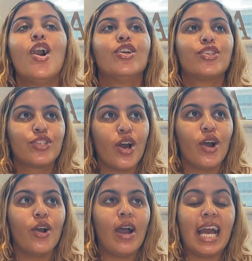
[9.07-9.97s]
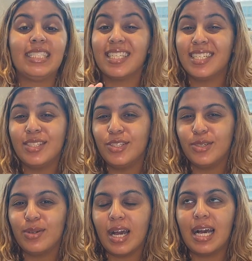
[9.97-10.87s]
So I didn't do
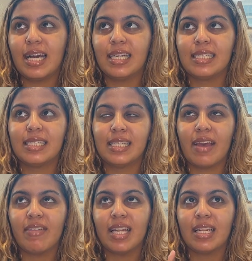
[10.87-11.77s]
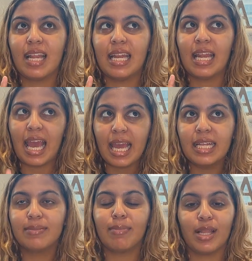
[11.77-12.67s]
a 7 and
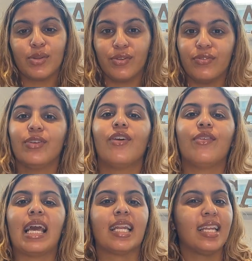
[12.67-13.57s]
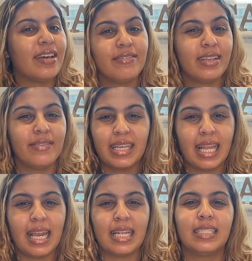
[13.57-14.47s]
8 month review of like living in
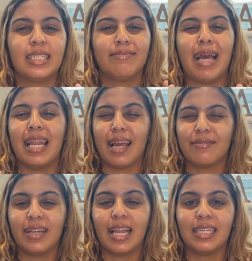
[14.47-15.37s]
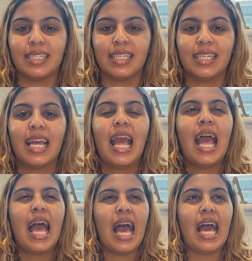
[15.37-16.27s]
London, my life in London,
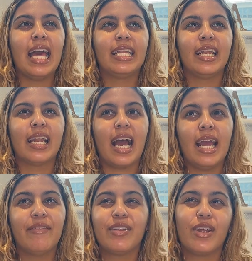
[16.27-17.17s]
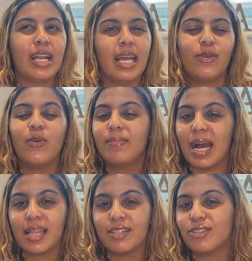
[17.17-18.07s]
and even on like all my
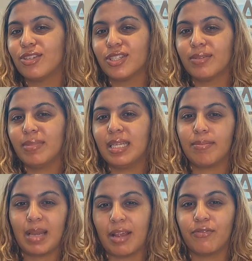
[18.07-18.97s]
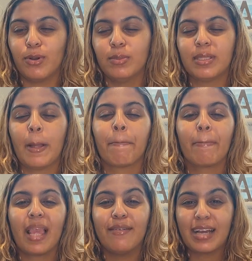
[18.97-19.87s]
other social media platforms
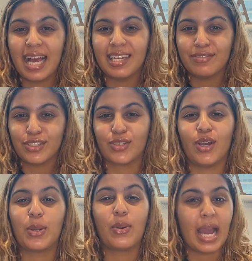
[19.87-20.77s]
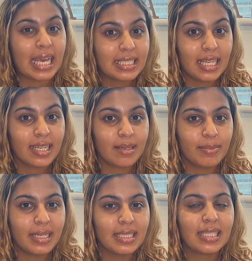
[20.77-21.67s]
I've kind of just gone quiet a little
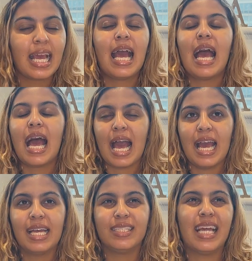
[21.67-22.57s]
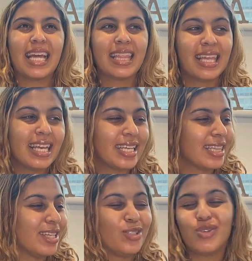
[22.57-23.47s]
bit. And I think
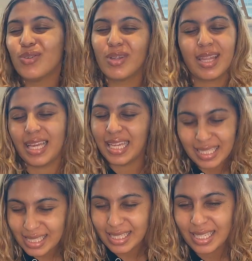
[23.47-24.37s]
the truth is